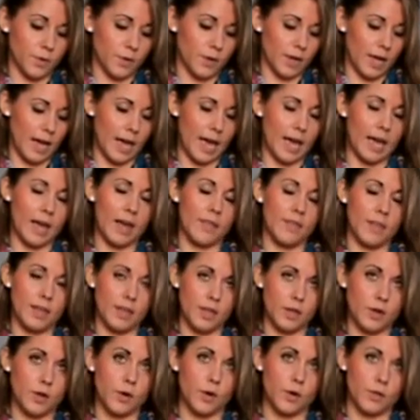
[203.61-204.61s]
okay, and
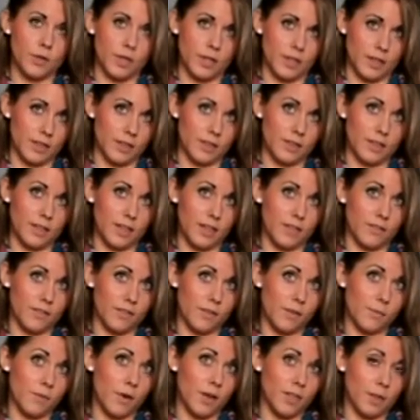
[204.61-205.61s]
then you know that you've
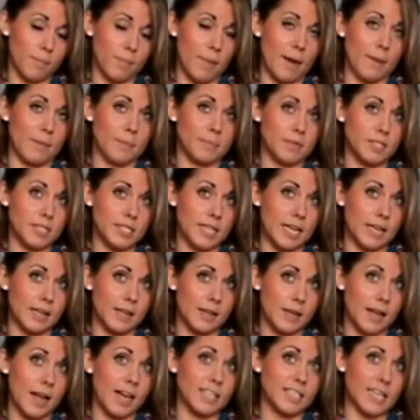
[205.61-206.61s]
got your baby
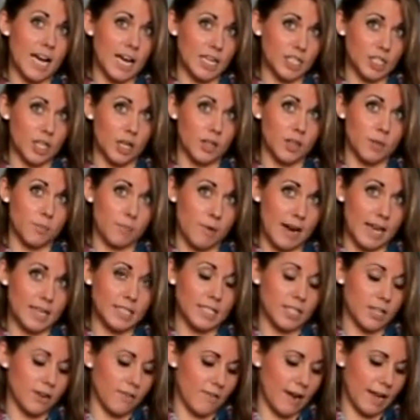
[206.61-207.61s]
attached on the
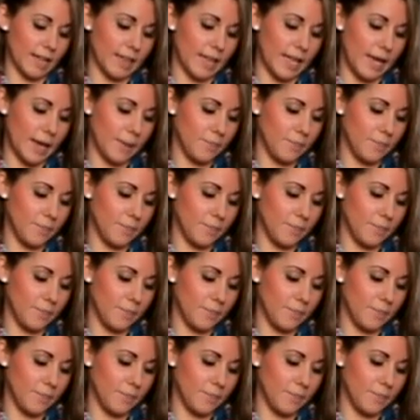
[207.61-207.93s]
breast correctly.